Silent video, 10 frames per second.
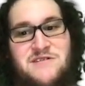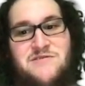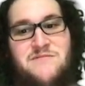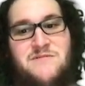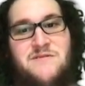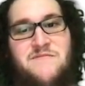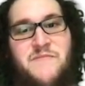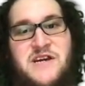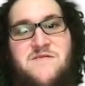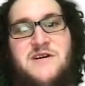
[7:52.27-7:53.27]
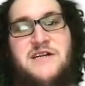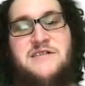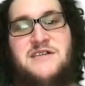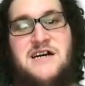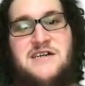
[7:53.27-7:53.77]
So Bitcoin
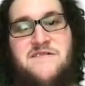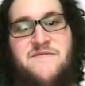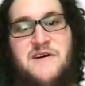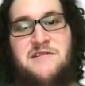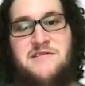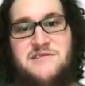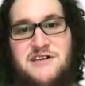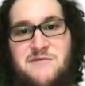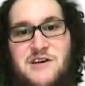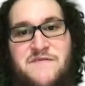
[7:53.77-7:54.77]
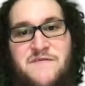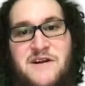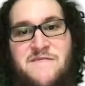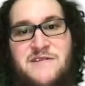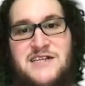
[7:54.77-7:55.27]
is not going to follow the stock market
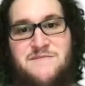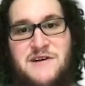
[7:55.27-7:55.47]
forever. That's my